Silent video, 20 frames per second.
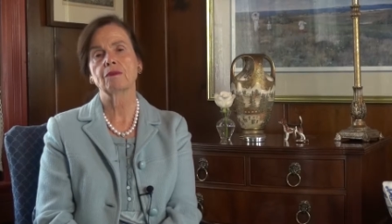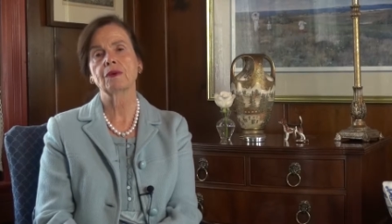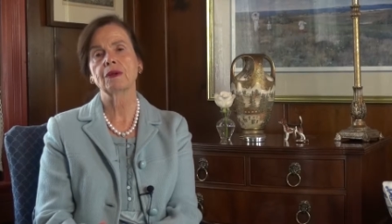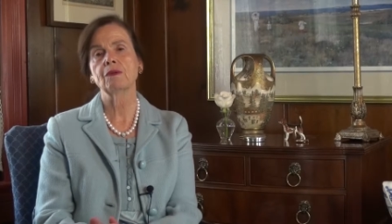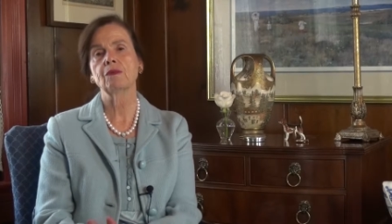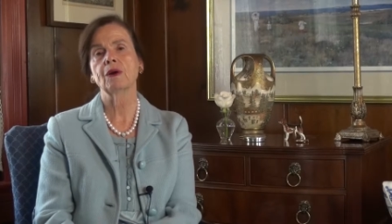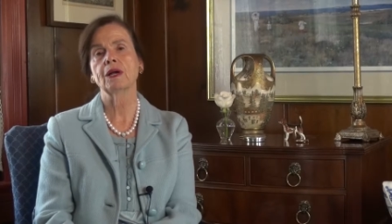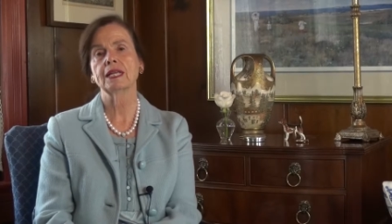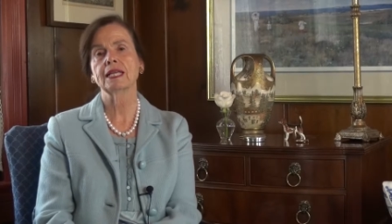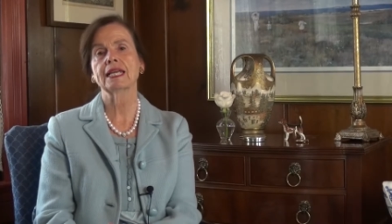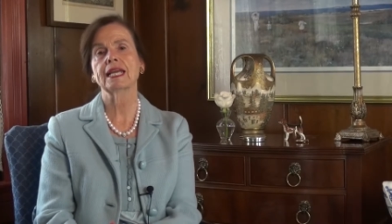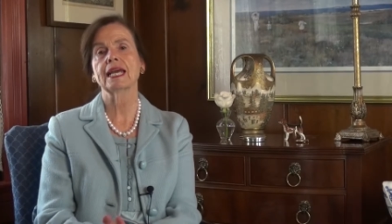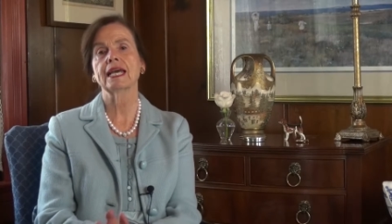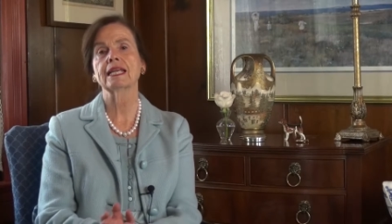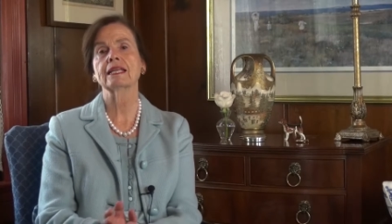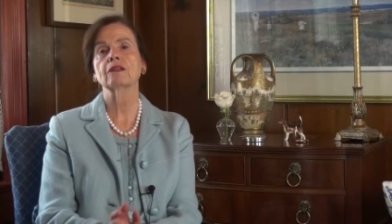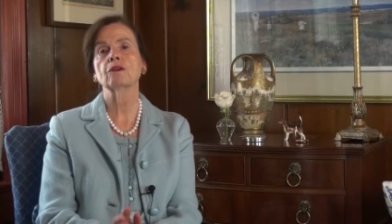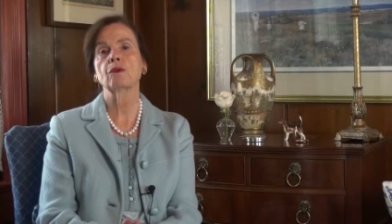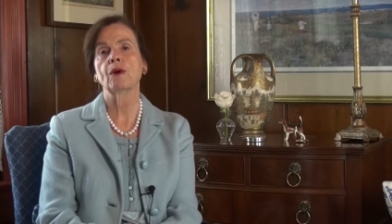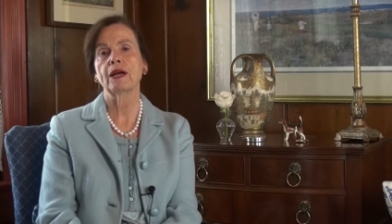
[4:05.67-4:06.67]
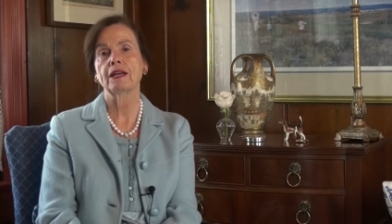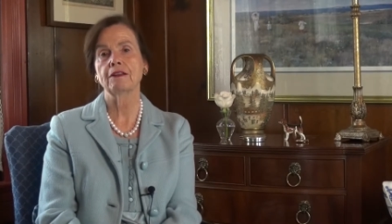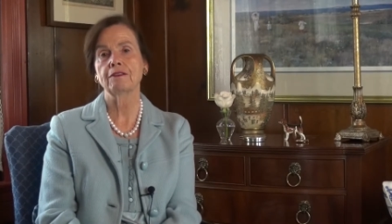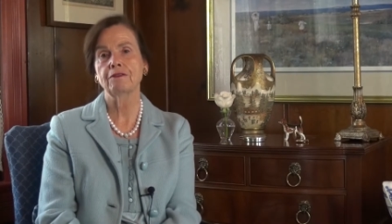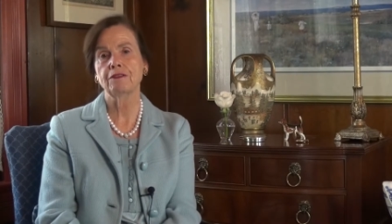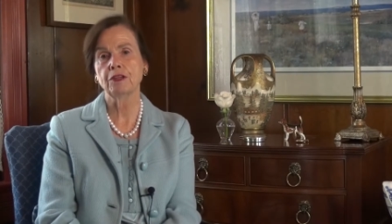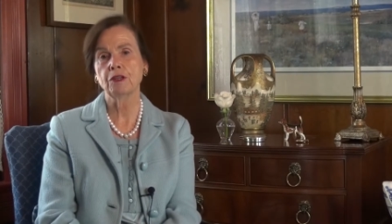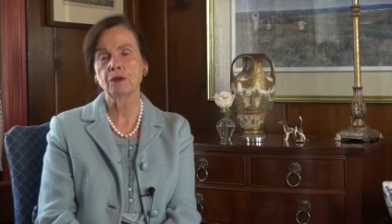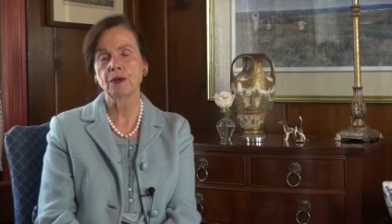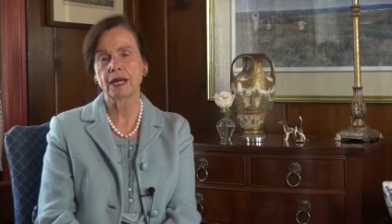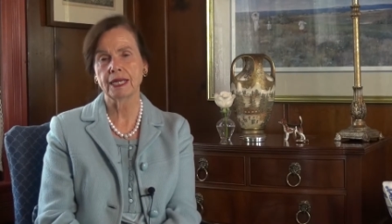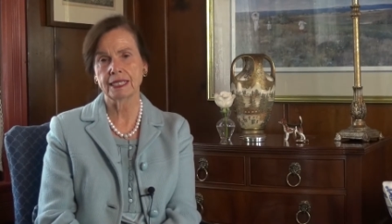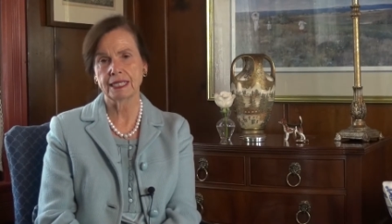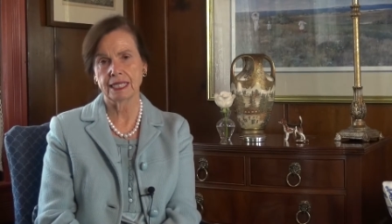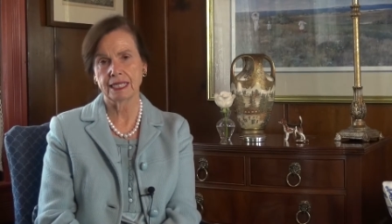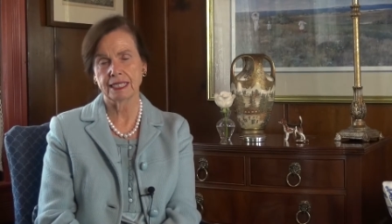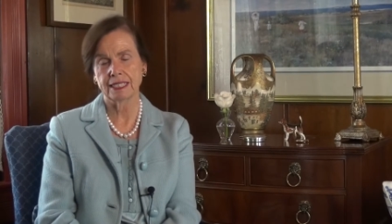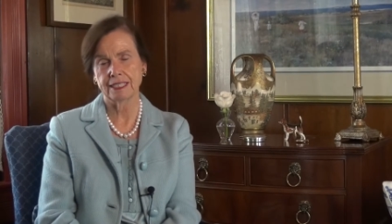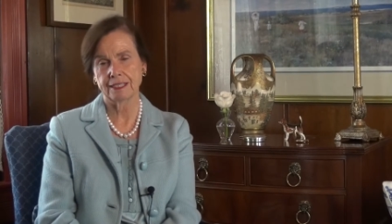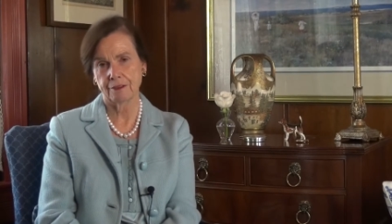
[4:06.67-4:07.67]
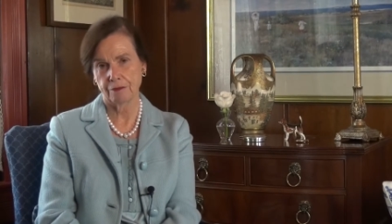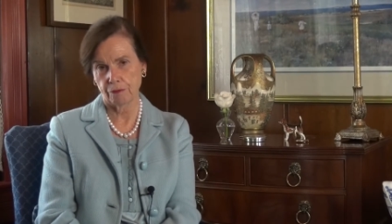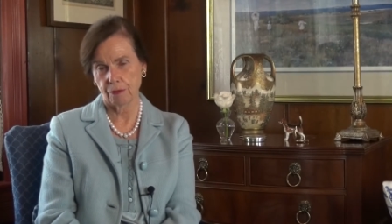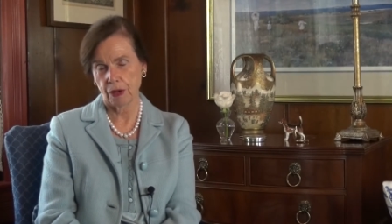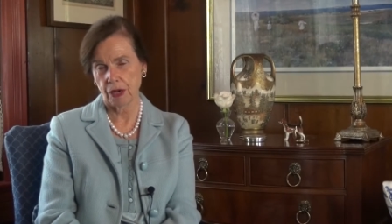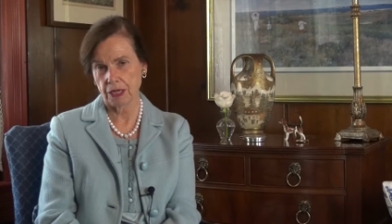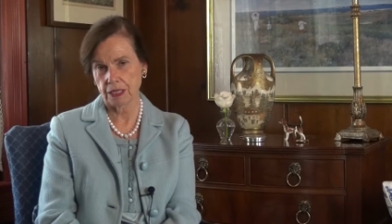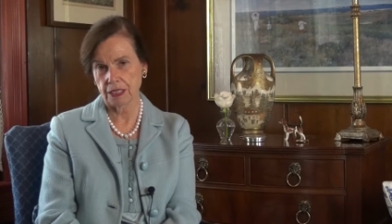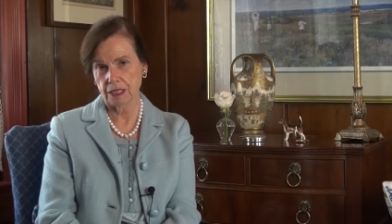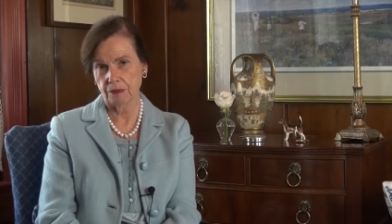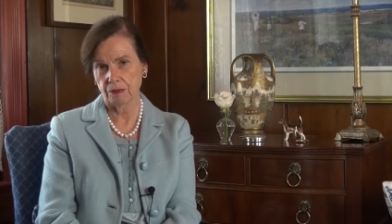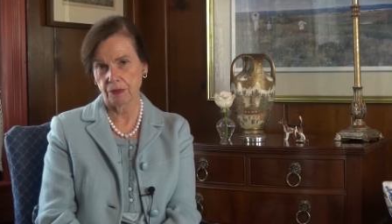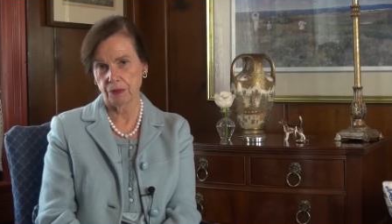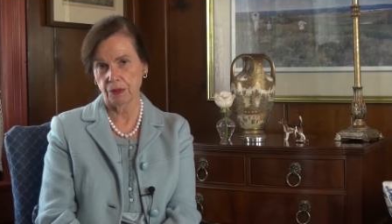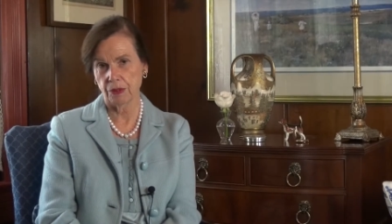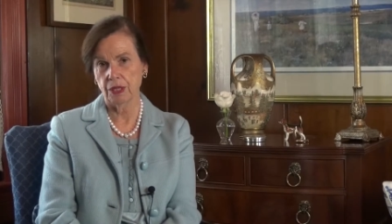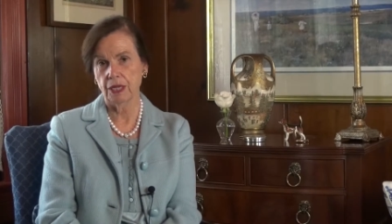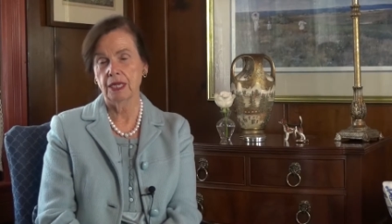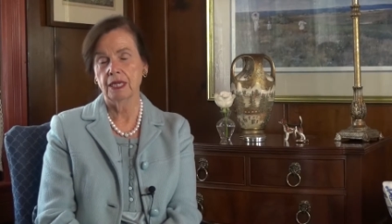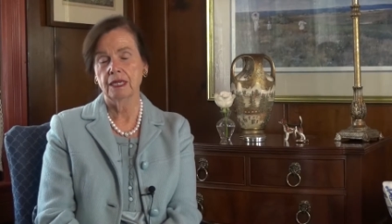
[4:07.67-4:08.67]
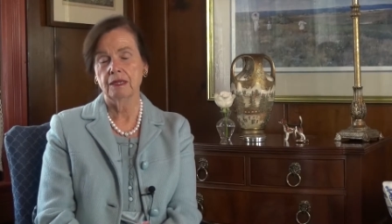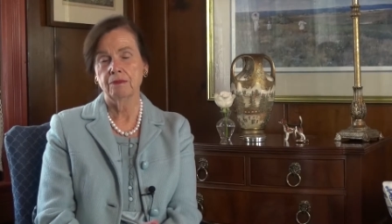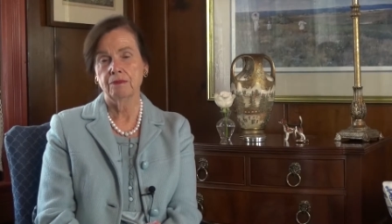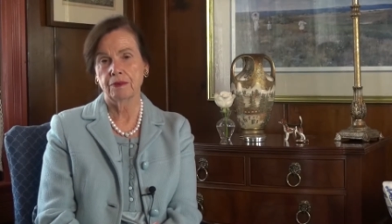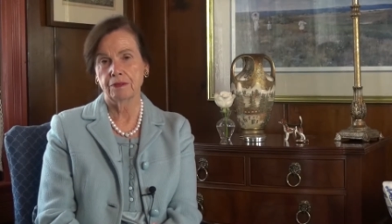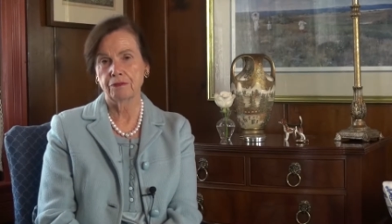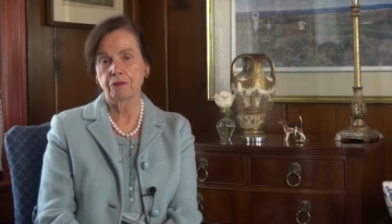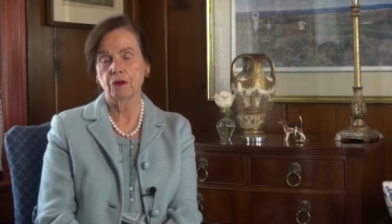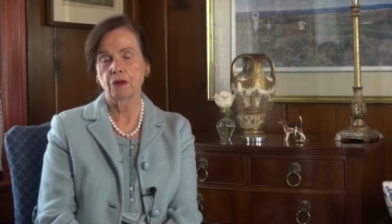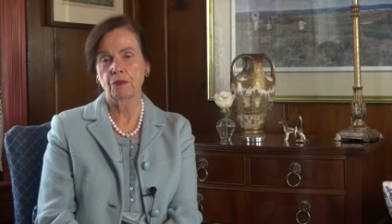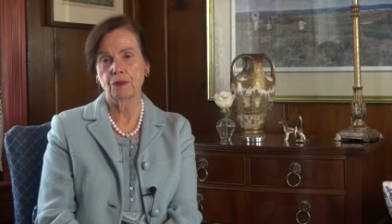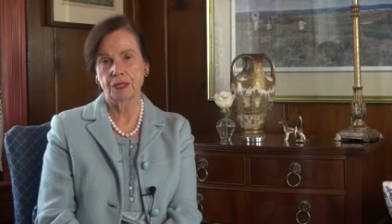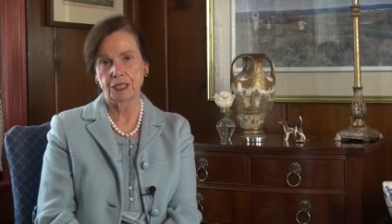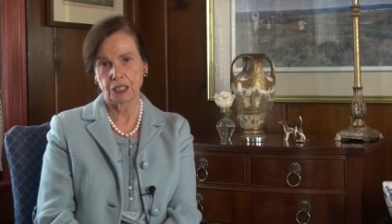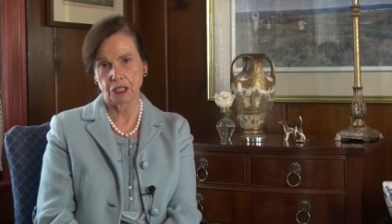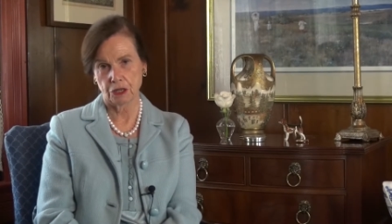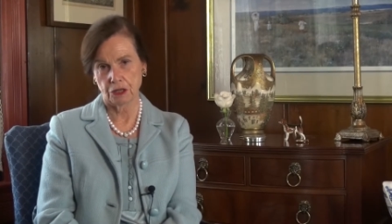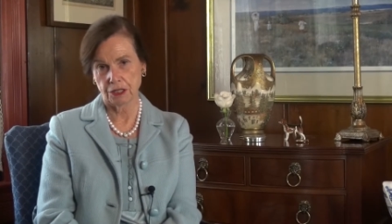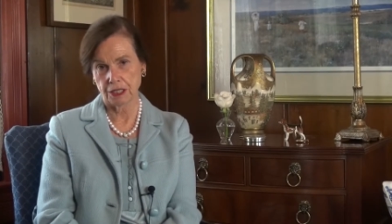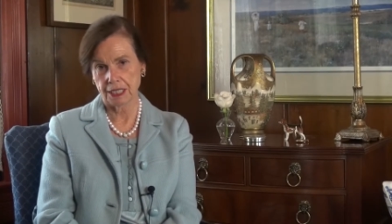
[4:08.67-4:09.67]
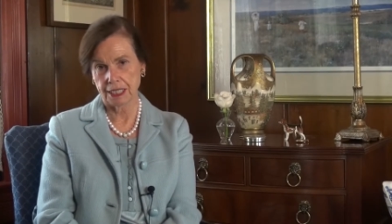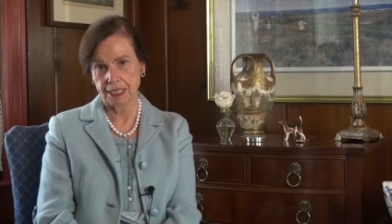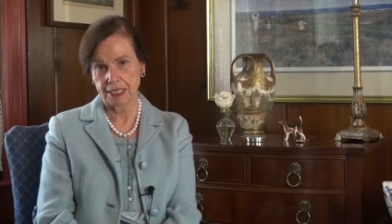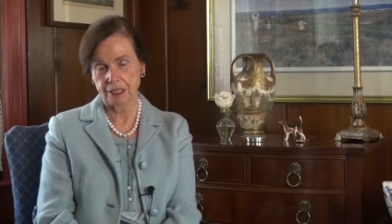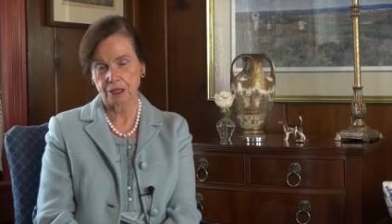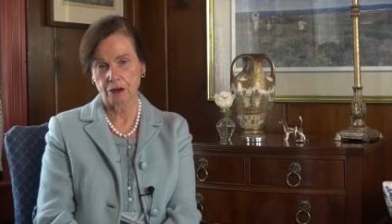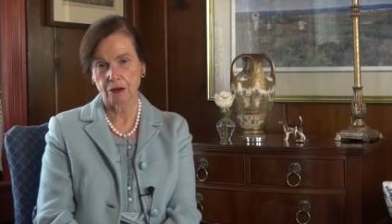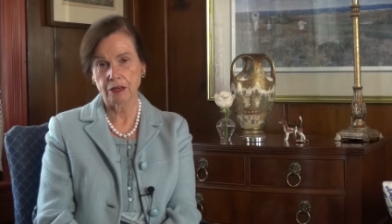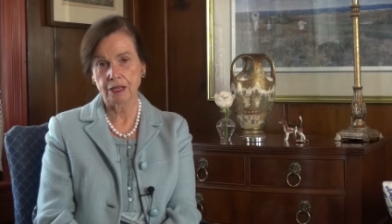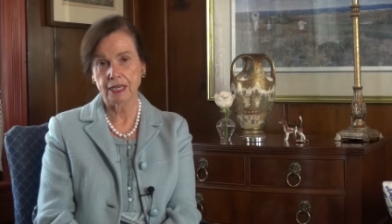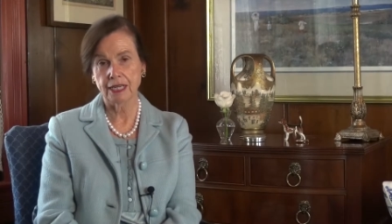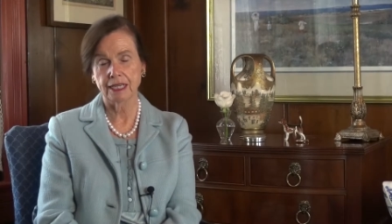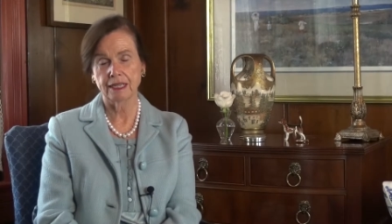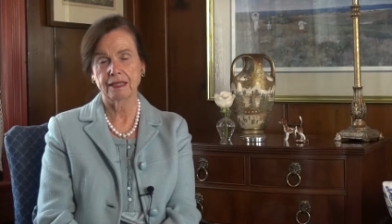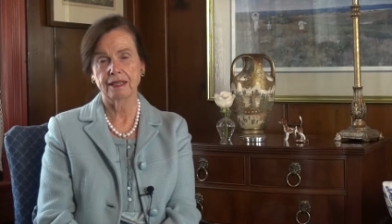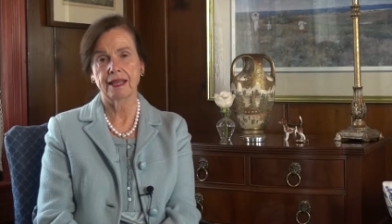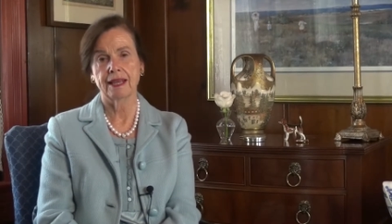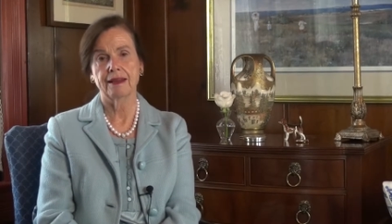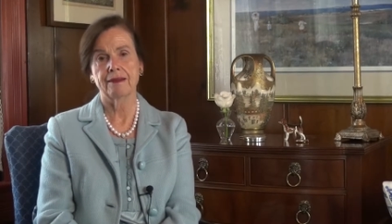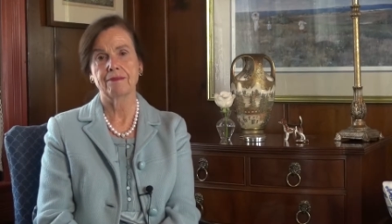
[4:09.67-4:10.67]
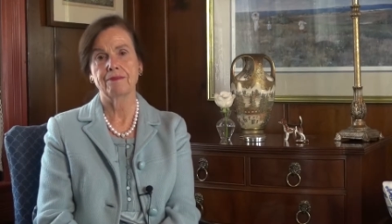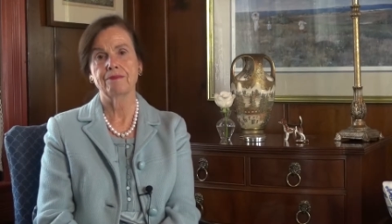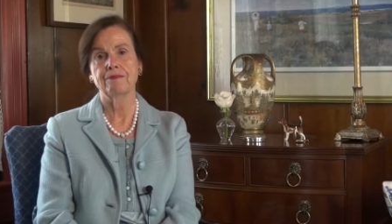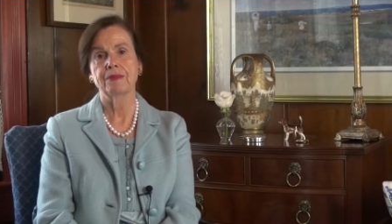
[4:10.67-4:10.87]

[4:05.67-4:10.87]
We want to get quite a few ideas, if possible, before we start discarding them.